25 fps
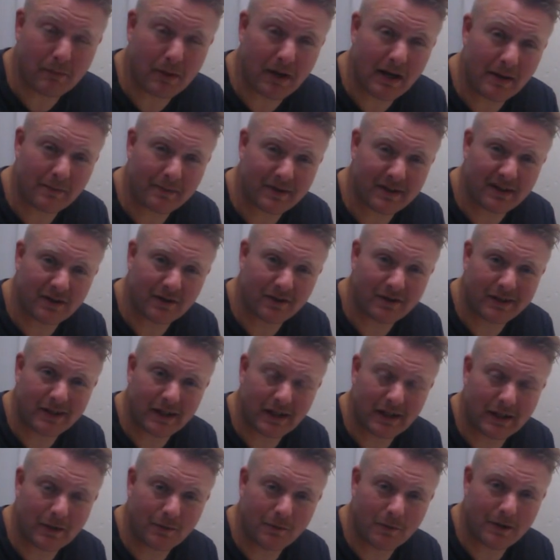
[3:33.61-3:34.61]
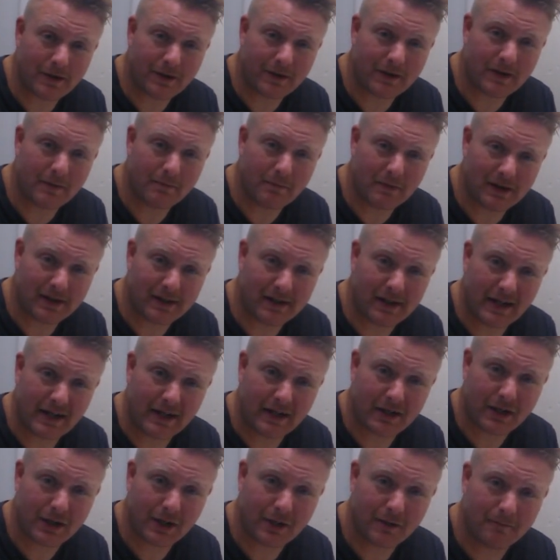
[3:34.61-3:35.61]
but I'm still sticking with the
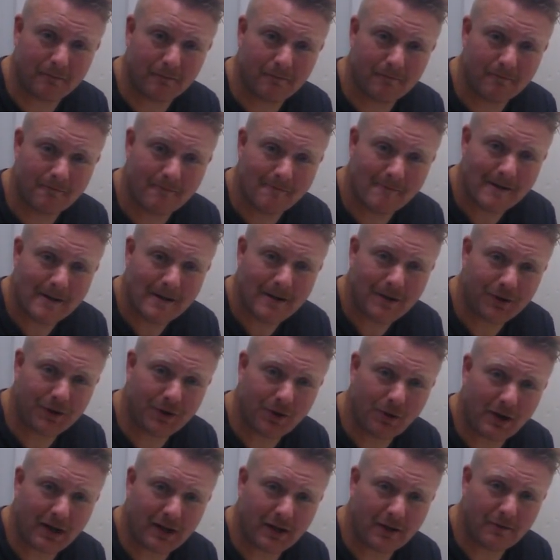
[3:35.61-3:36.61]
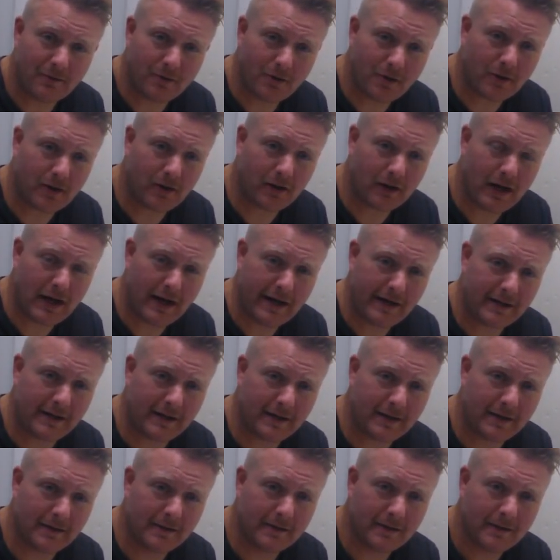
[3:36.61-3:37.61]
mustache so I can look
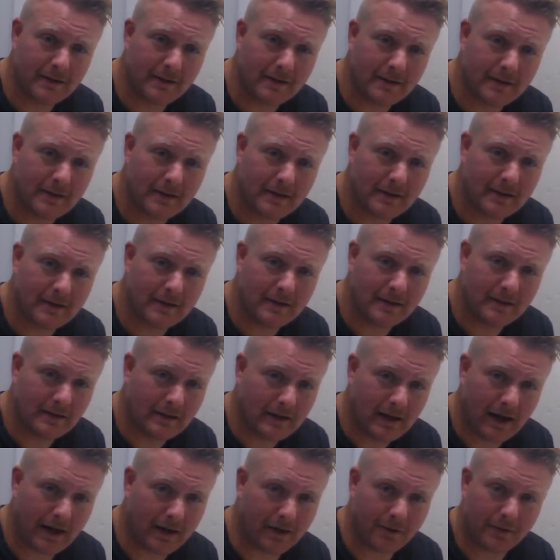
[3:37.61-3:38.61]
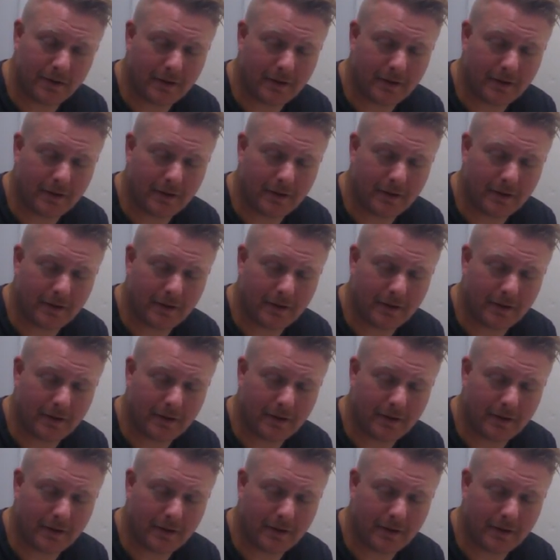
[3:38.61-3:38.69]
like, I